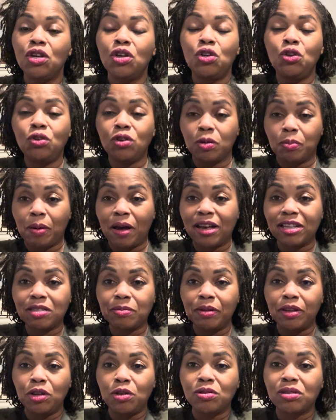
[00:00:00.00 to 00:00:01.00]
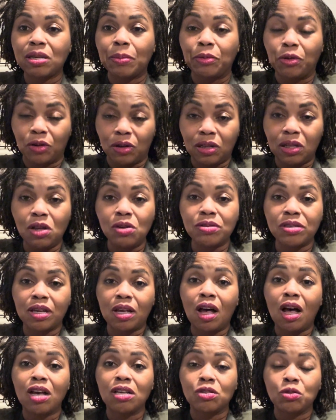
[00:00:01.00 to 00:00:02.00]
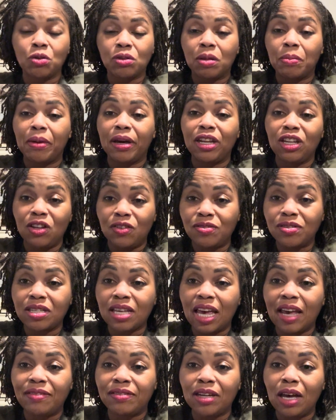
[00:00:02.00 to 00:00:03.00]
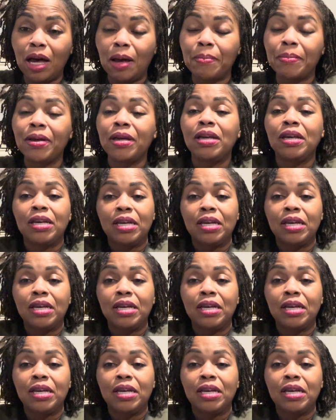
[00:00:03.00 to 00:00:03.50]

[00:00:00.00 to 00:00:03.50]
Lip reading: you could possibly use some of your closing costs or the money you've saved up